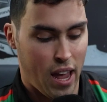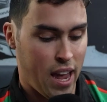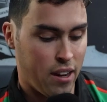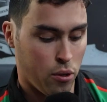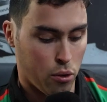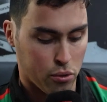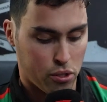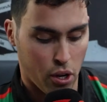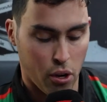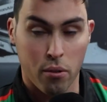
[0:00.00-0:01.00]
and
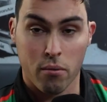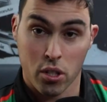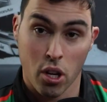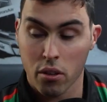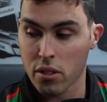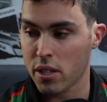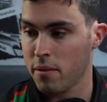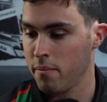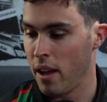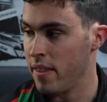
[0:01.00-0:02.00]
also the socks.
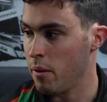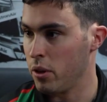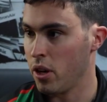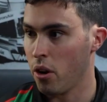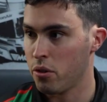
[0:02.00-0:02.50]
And then we go